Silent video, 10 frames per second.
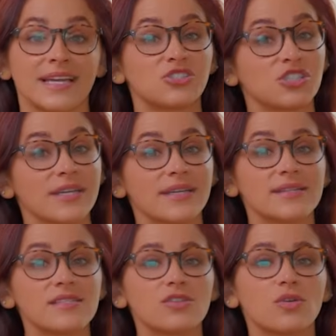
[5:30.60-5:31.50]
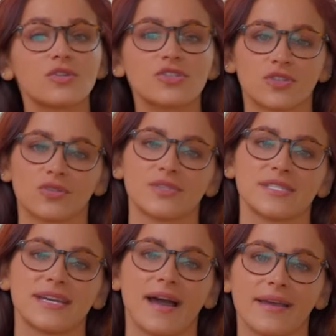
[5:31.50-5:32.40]
like Jenkins or
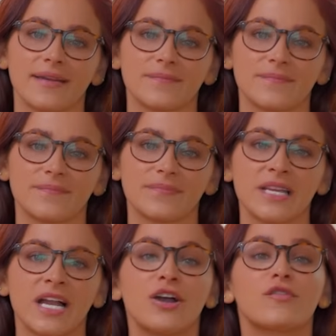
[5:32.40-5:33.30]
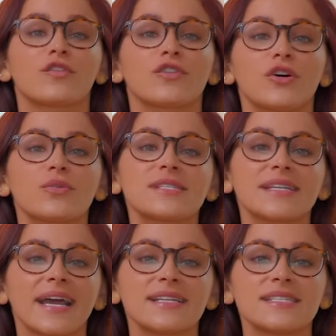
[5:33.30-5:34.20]
CircleCI. For those in
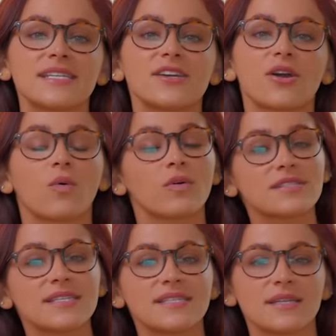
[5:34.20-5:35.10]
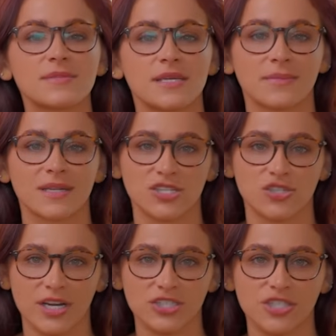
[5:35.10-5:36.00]
IT or systems
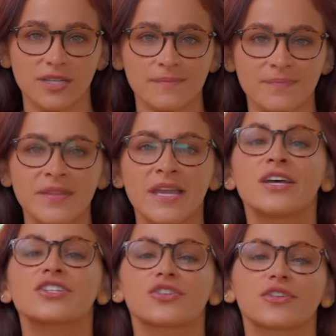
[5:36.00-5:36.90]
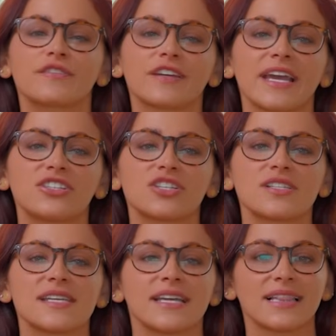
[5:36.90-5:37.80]
administration,
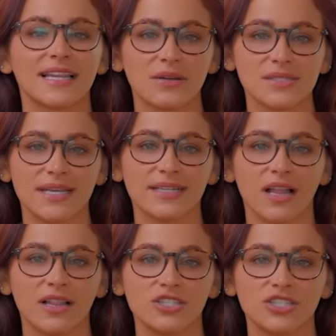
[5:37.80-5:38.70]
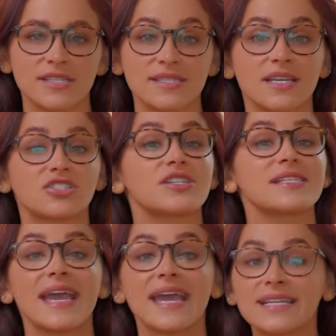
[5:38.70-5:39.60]
certifications in cloud technologies such
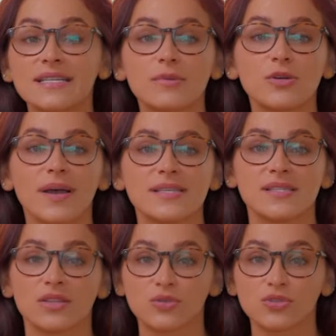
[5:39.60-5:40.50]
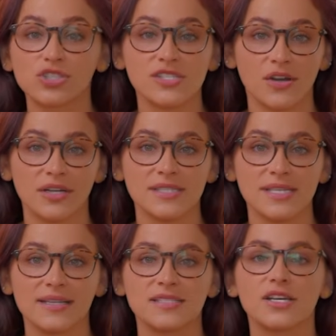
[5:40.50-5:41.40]
as AWS Solutions
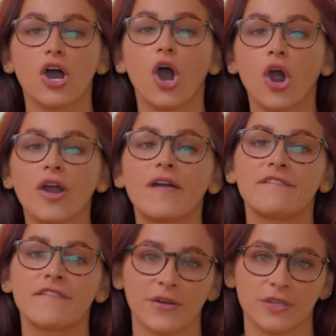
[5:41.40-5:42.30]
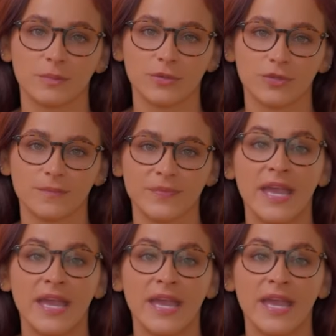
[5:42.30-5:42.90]
Architect are valuable,